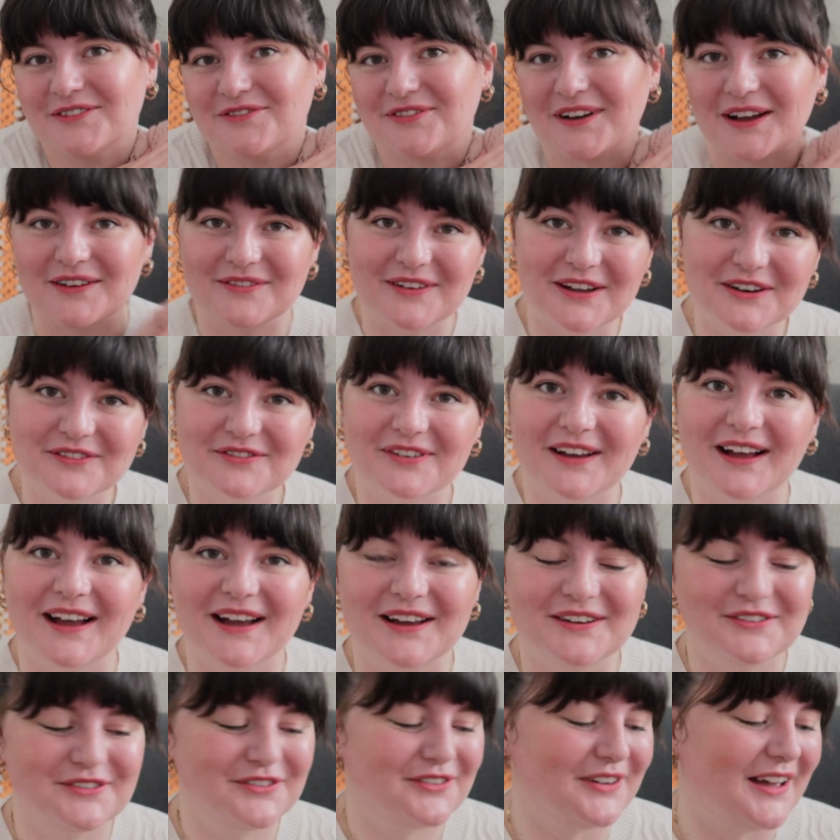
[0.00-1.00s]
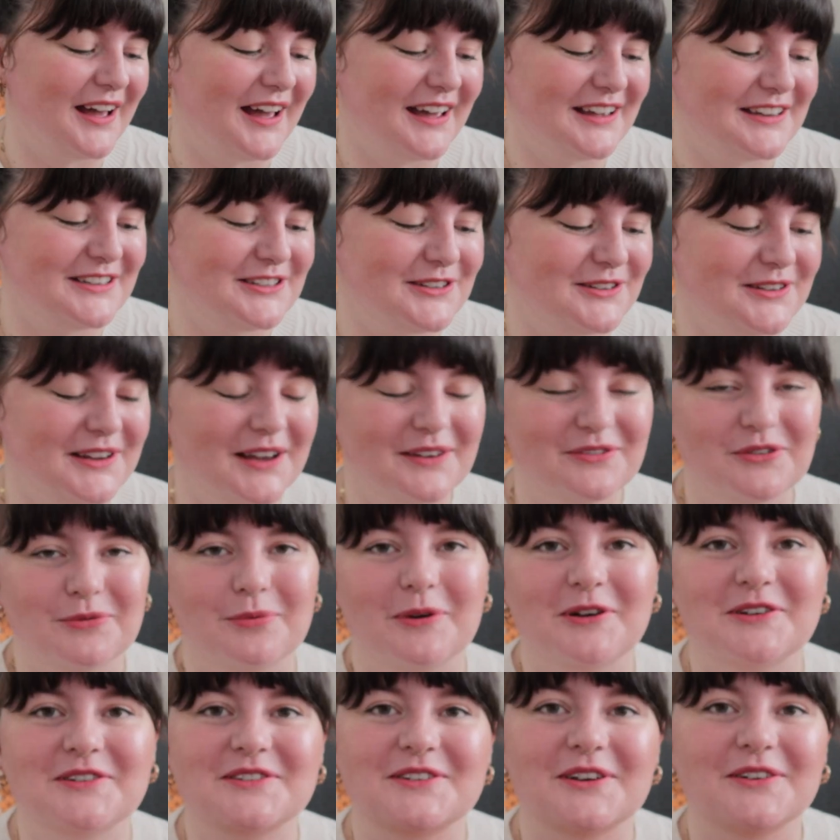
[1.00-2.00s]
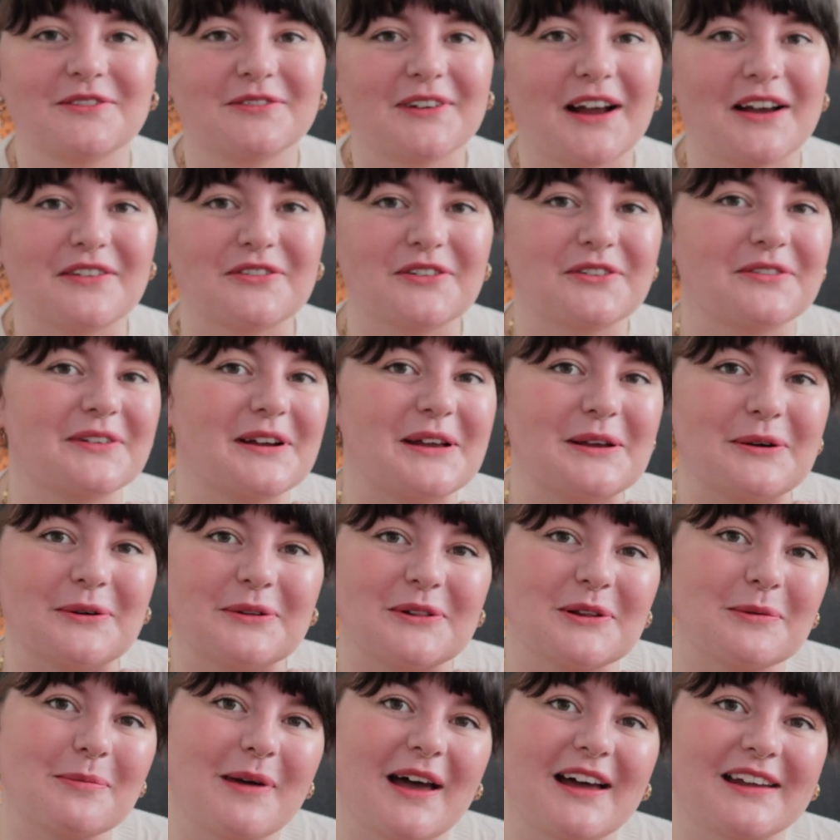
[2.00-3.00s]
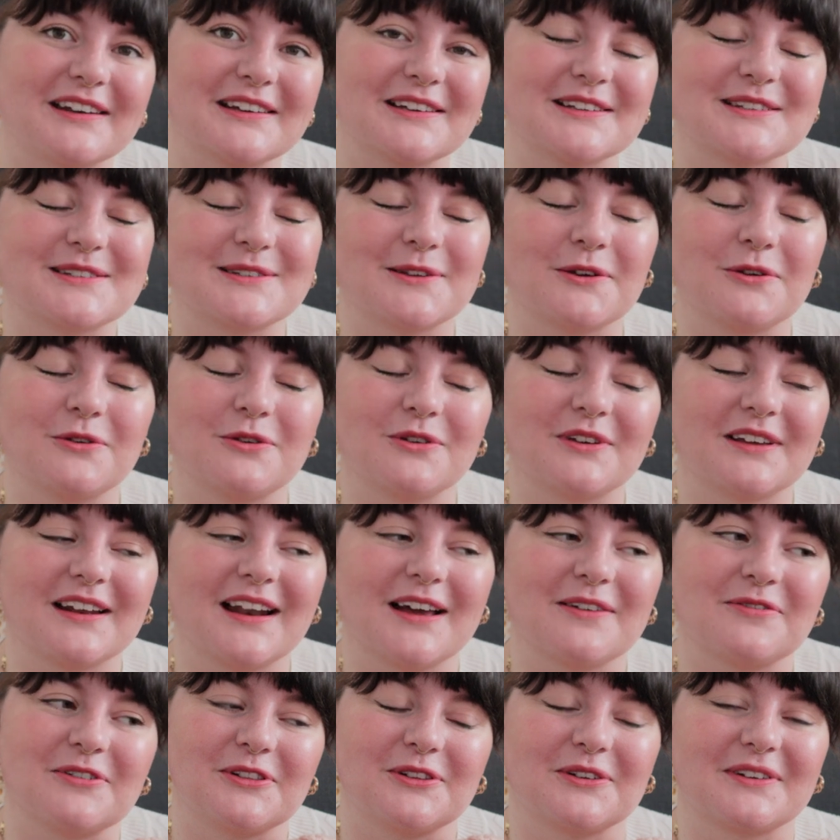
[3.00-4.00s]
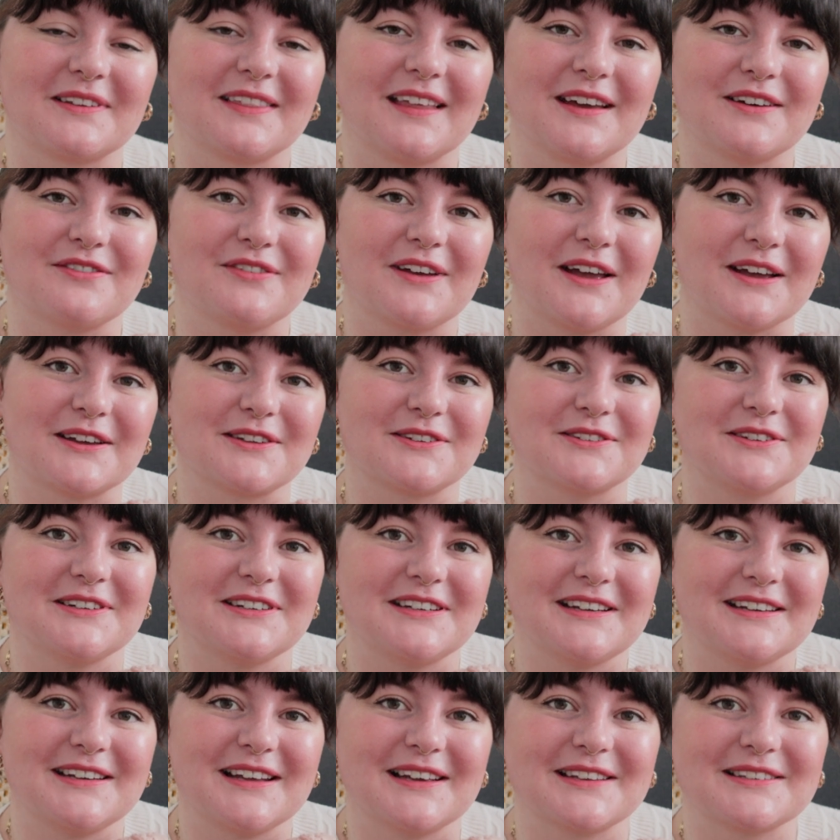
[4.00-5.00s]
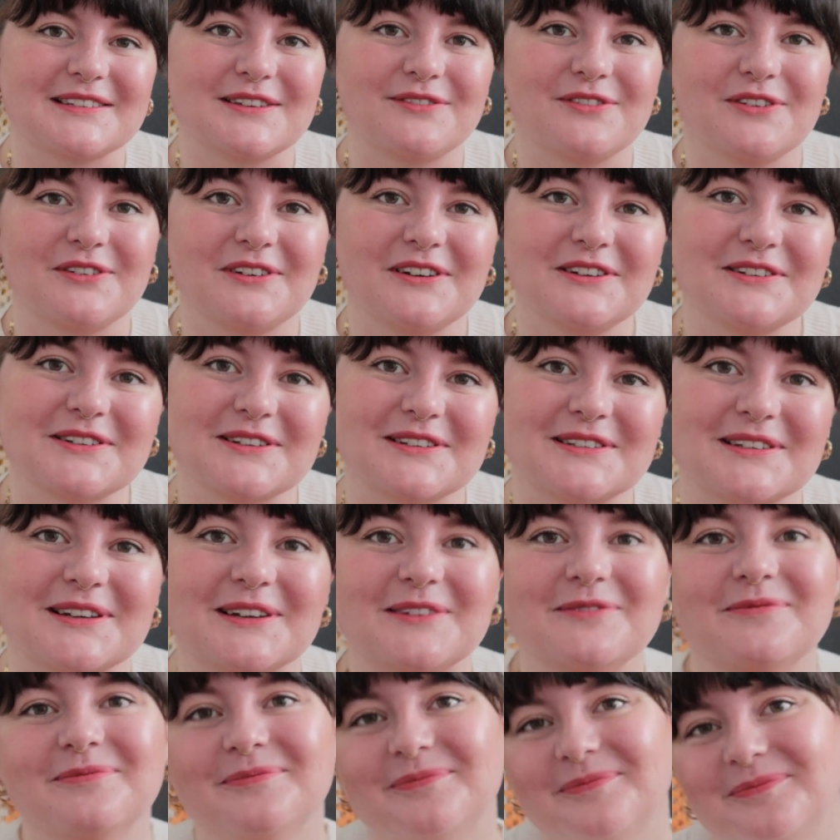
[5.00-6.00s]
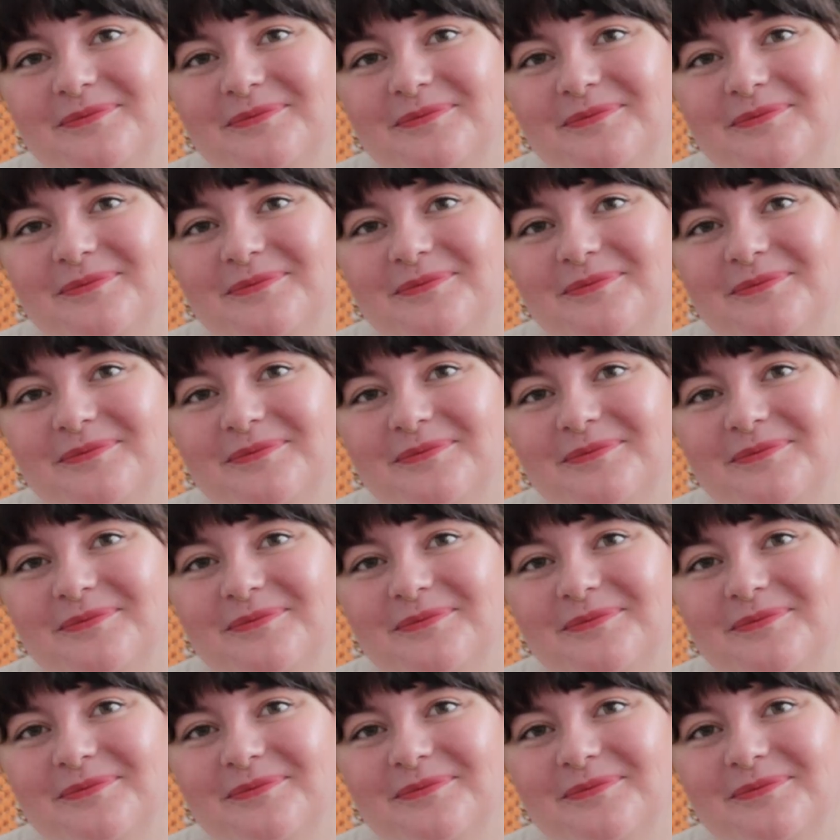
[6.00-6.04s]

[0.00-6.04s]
5 out of 5. I do have a post on Ravelry all about it, so you can have a look there for extra details if you're interested.